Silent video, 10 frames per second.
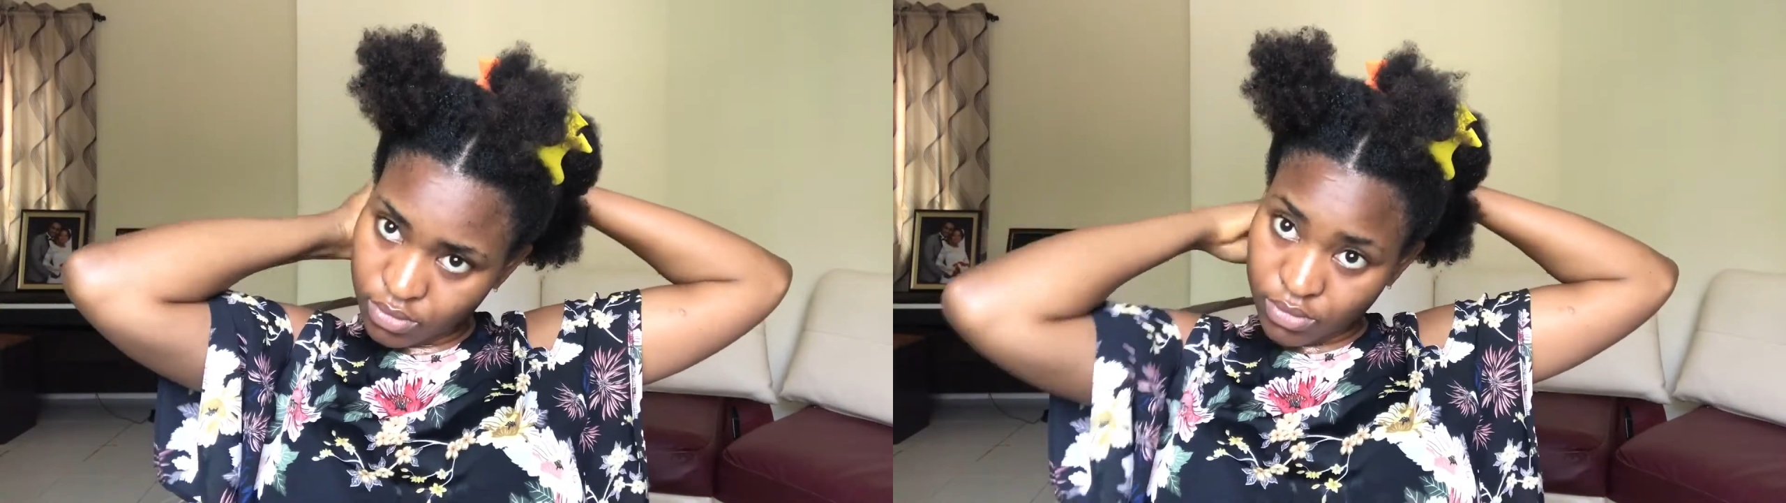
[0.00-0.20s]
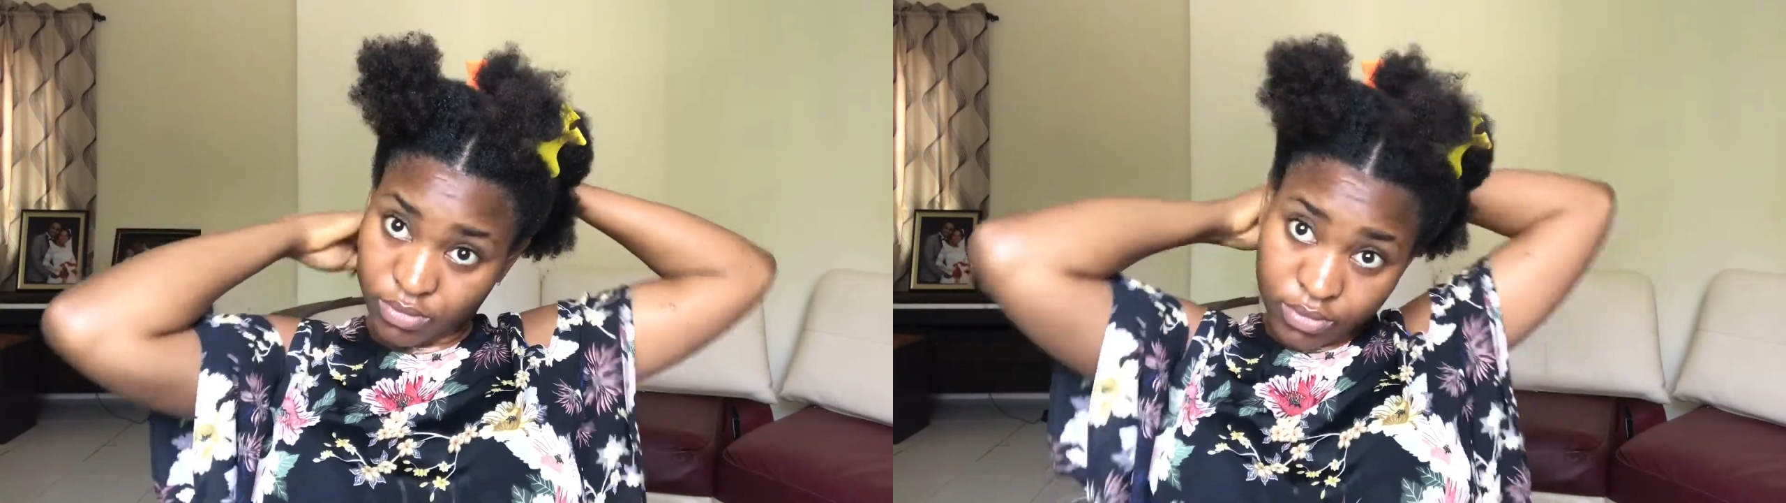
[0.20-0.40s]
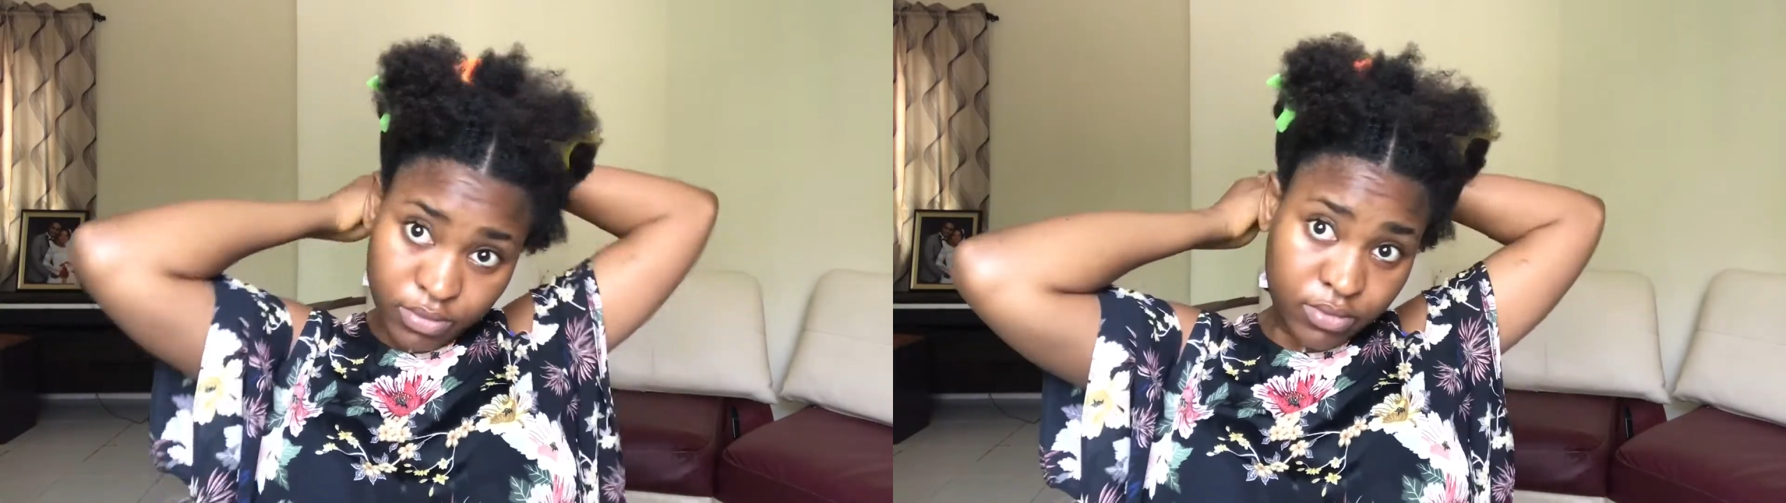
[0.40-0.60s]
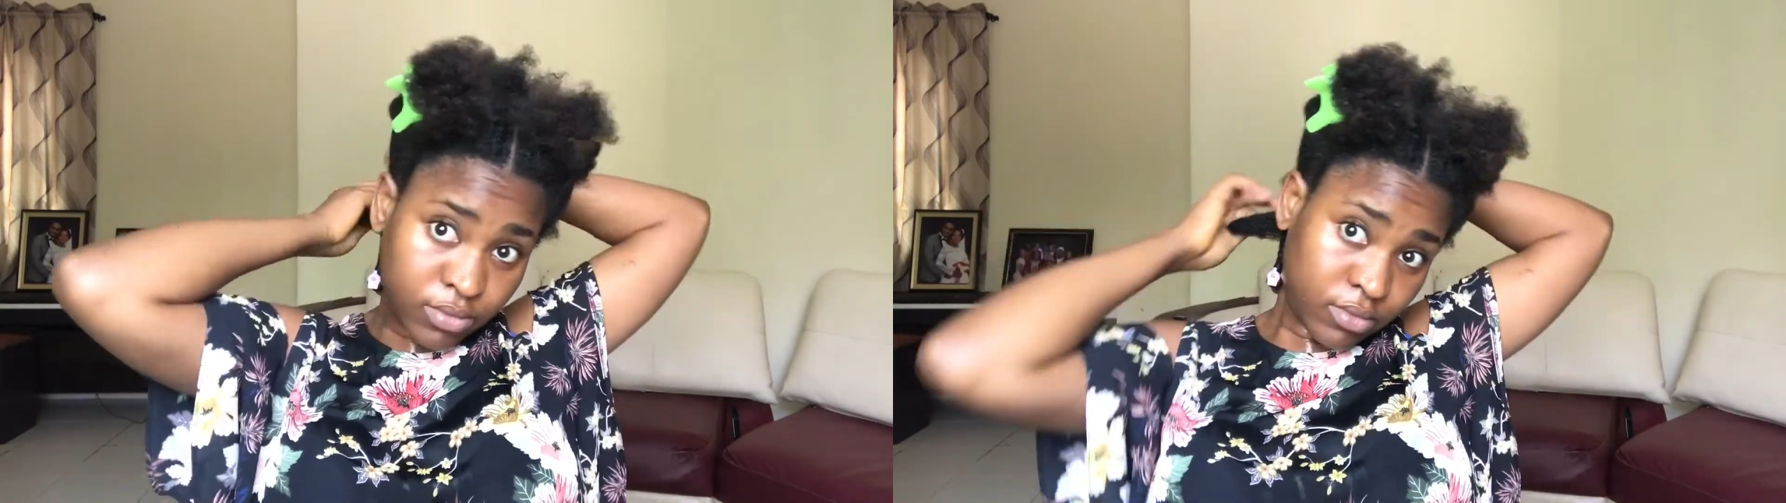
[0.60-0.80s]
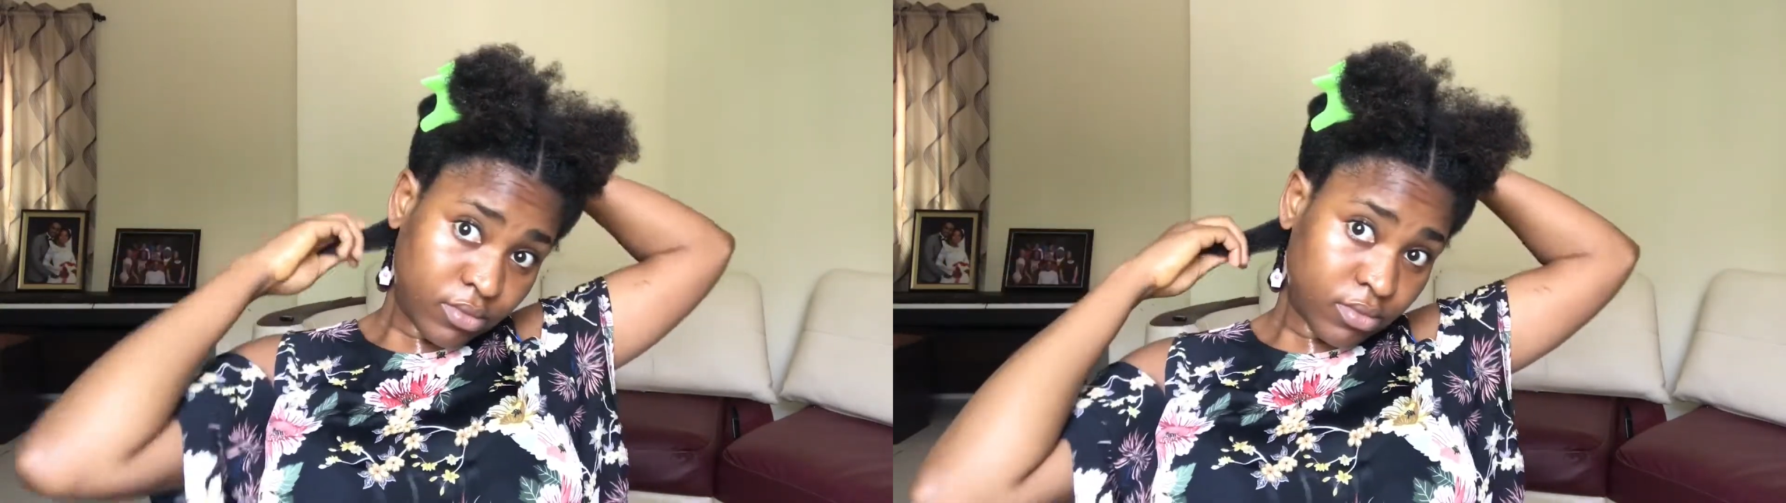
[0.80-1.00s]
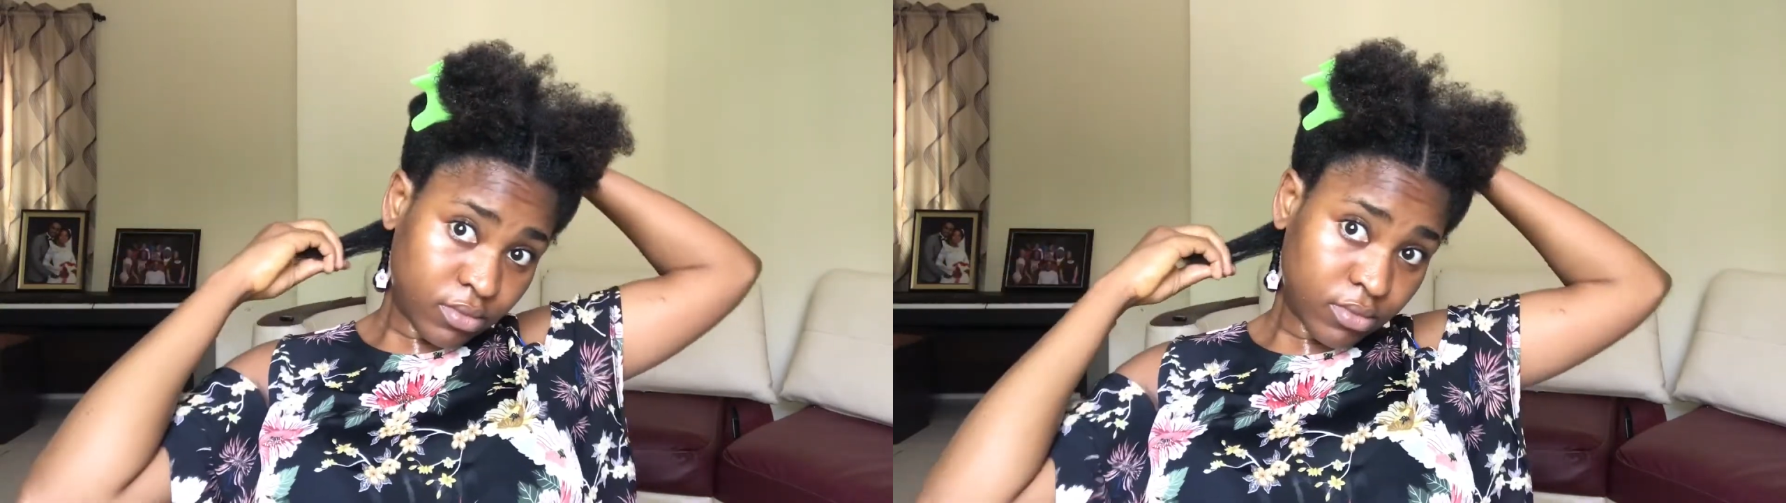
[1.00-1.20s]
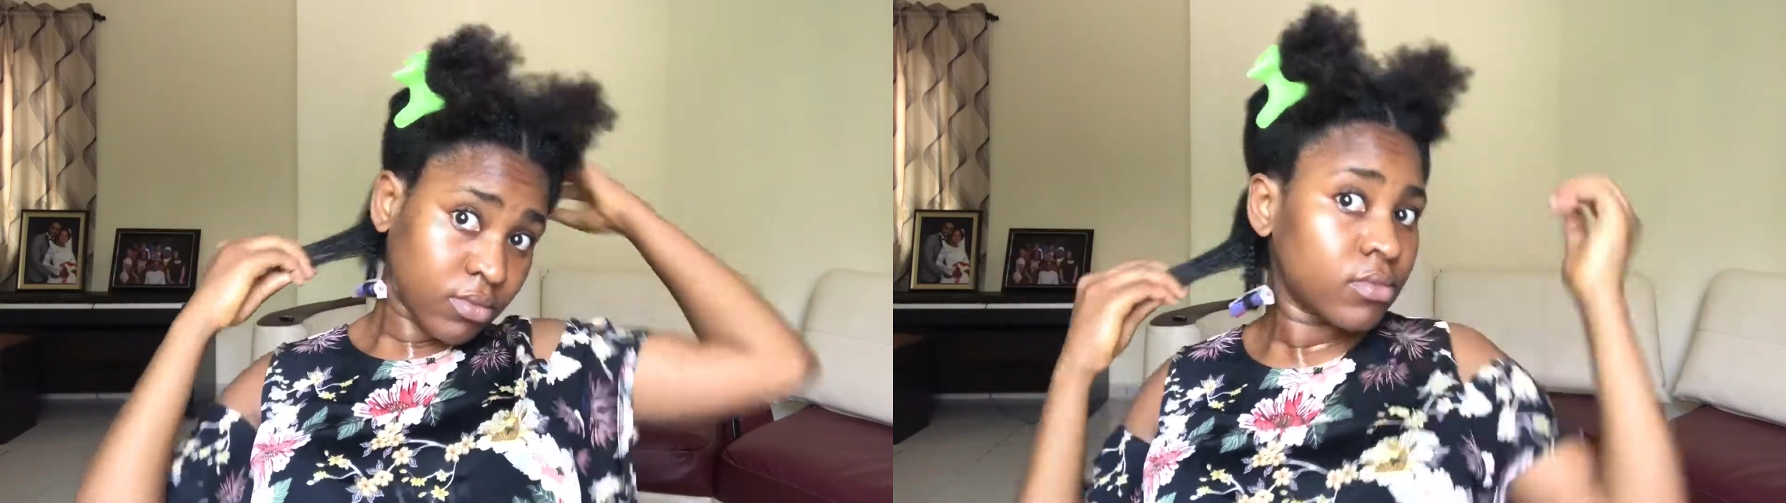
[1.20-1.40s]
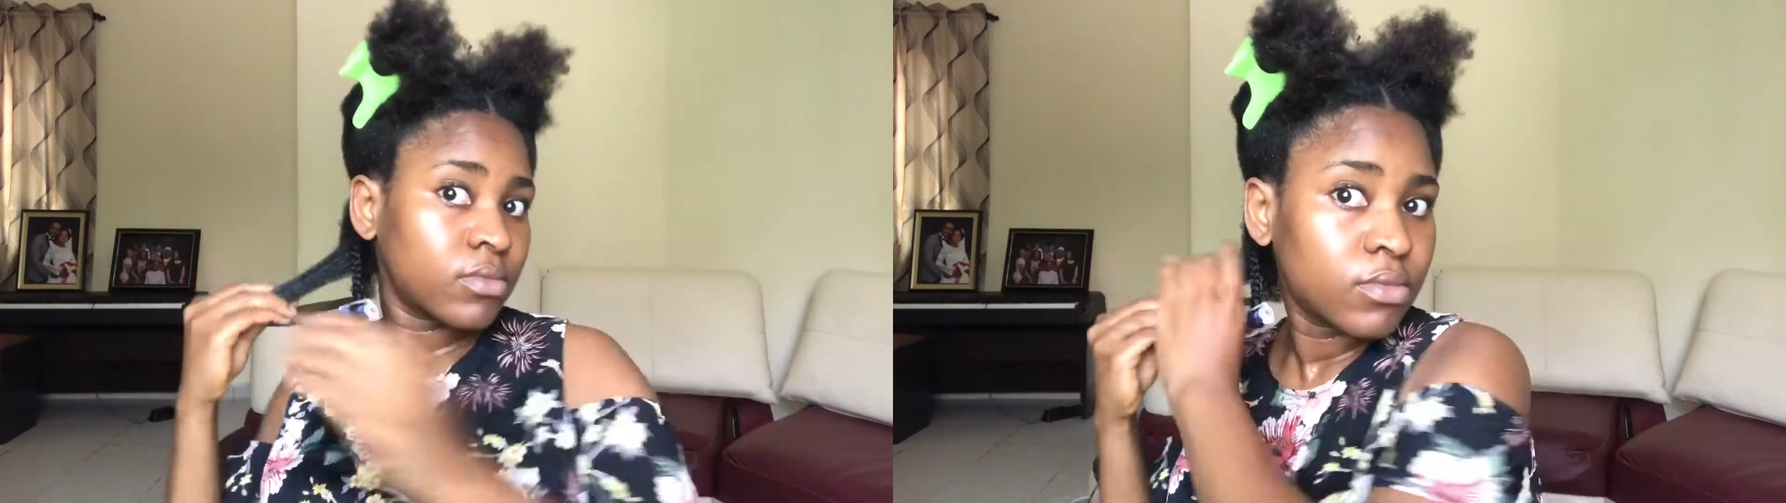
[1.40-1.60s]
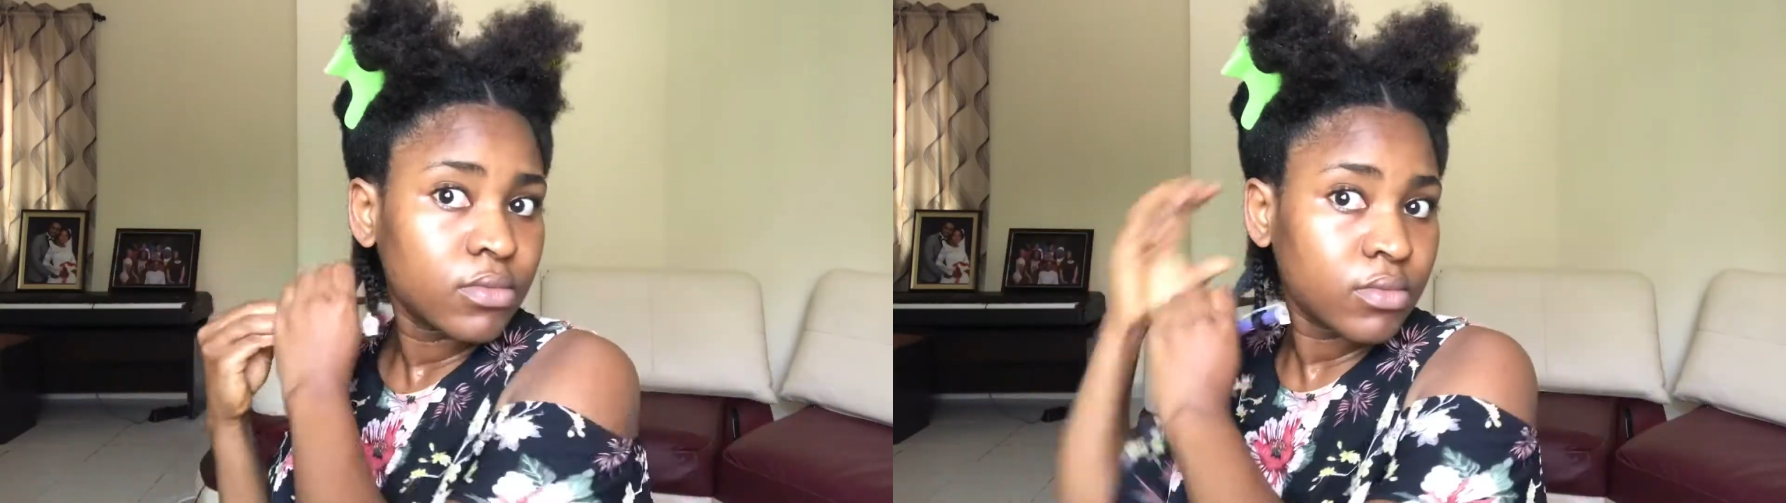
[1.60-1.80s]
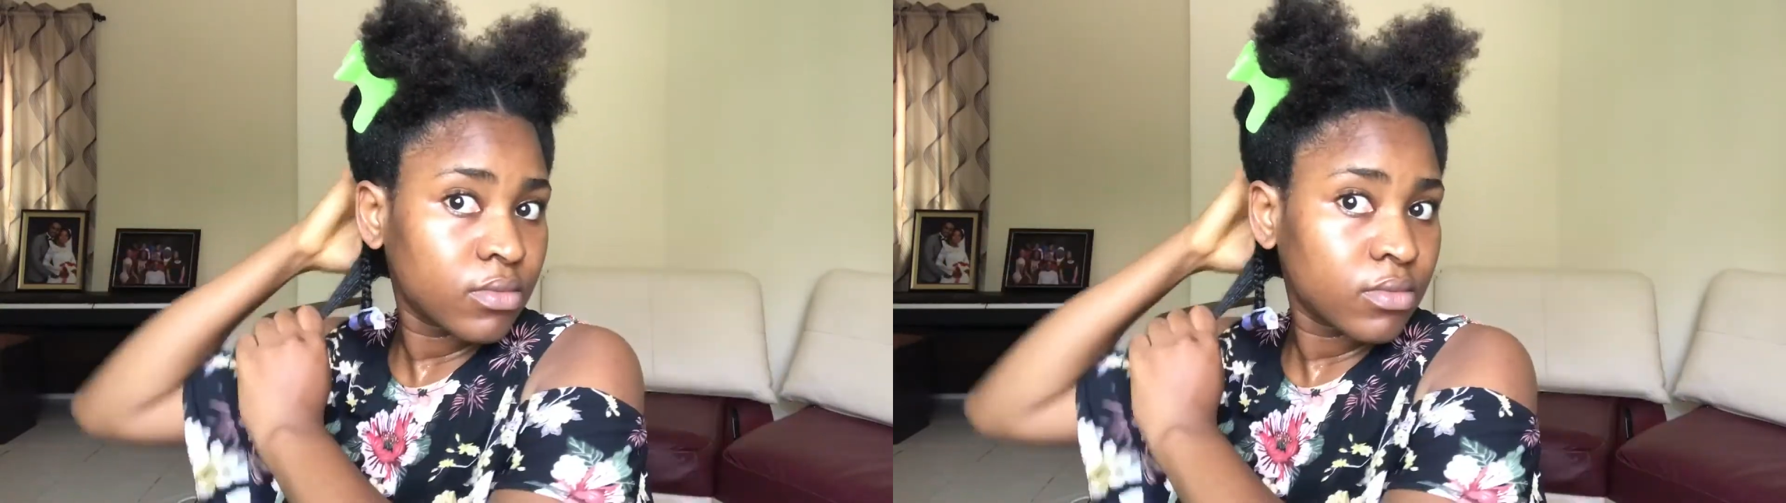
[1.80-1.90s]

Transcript: rods, and that is